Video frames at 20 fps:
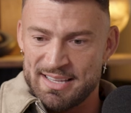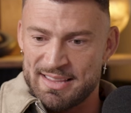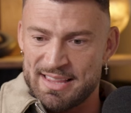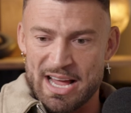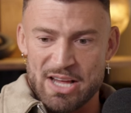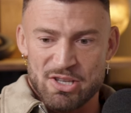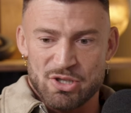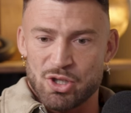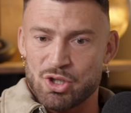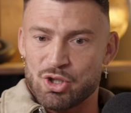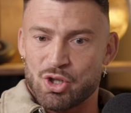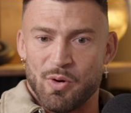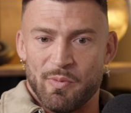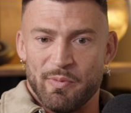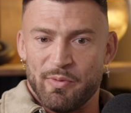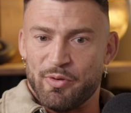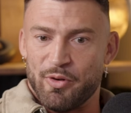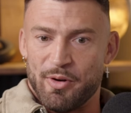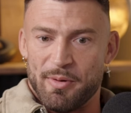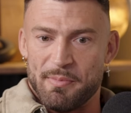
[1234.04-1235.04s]
that's just
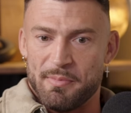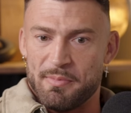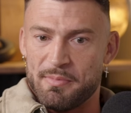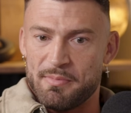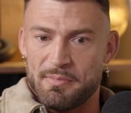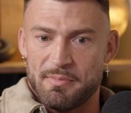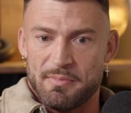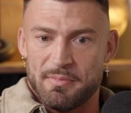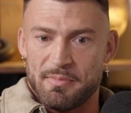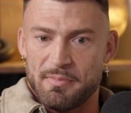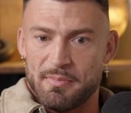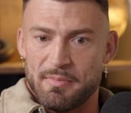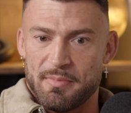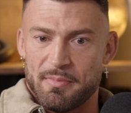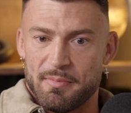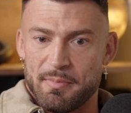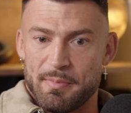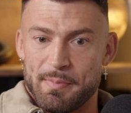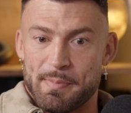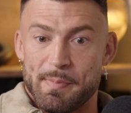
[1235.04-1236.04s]
come from
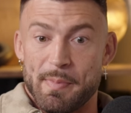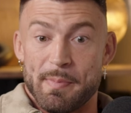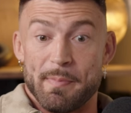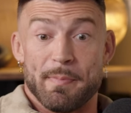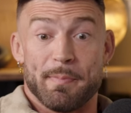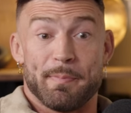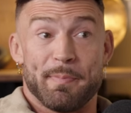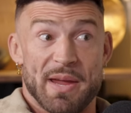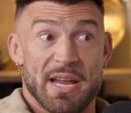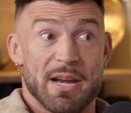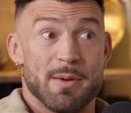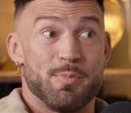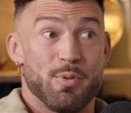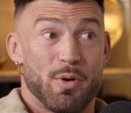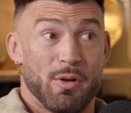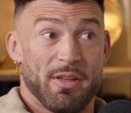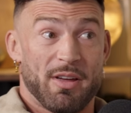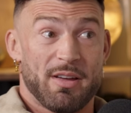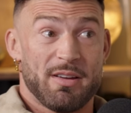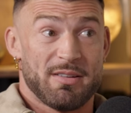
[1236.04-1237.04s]
being a
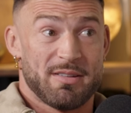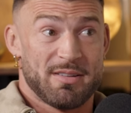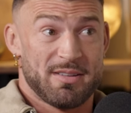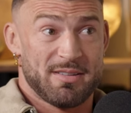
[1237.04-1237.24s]
brother,